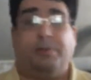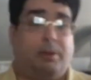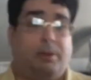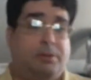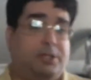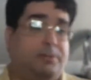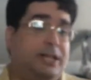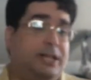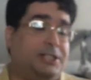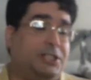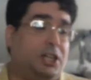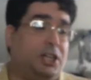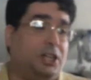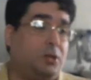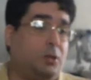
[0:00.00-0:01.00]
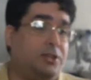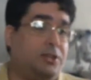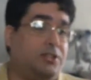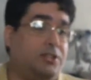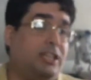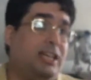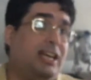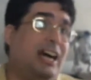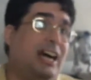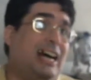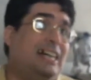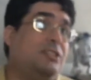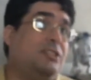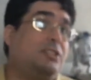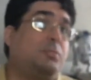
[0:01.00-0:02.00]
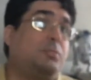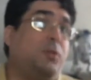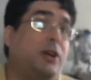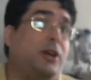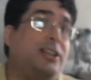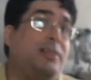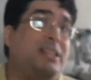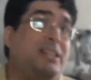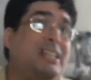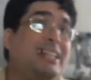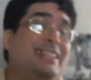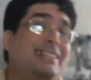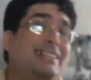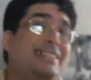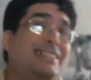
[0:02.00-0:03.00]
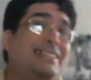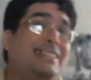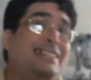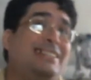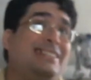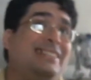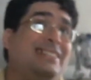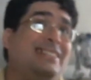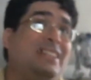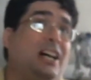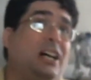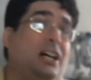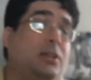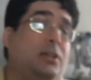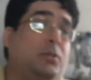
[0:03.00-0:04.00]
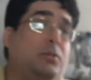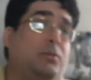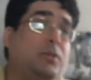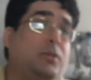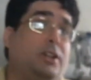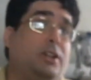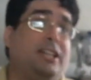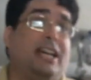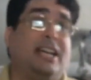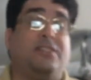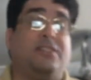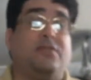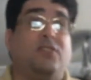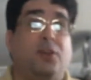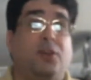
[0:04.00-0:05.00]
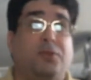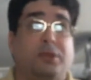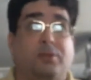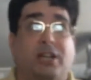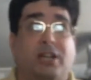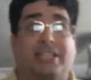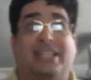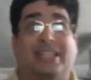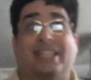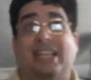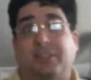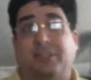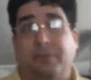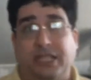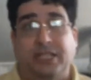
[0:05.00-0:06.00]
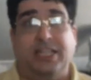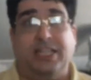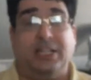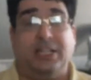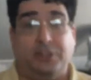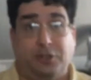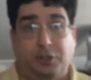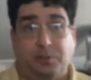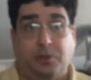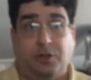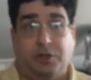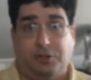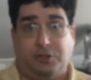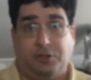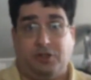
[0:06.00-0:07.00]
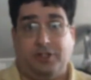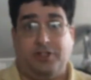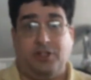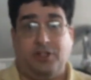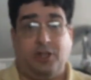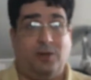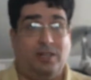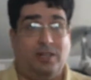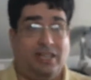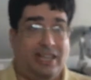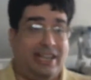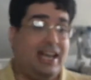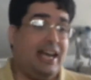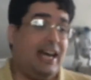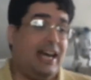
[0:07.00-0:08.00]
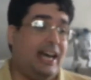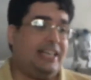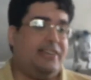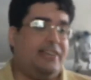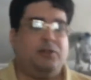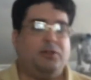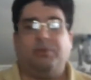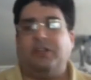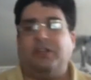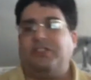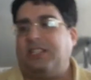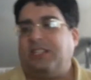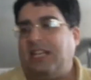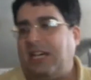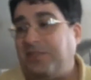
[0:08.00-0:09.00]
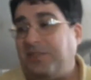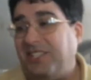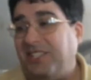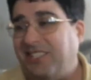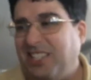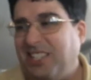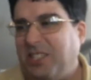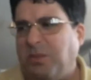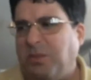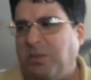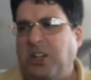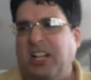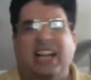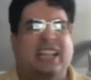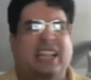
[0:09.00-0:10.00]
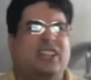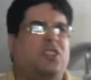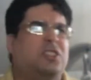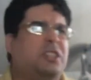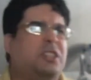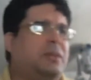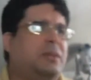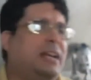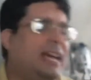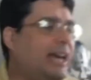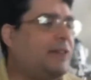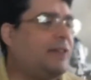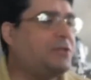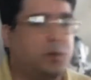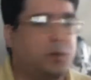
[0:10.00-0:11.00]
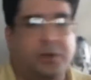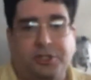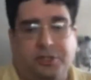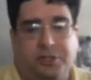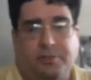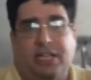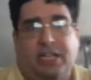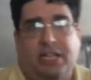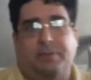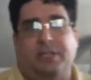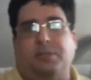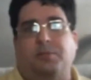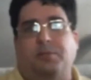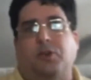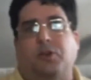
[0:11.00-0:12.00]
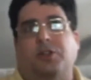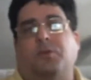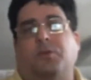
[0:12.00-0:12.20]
were recently published by Dark Horse. I don't spoil it because one of the guys involved with the project asked me not to spoil the story, so I give you a brief synopsis. I spoil only when I have to, and there's a nice big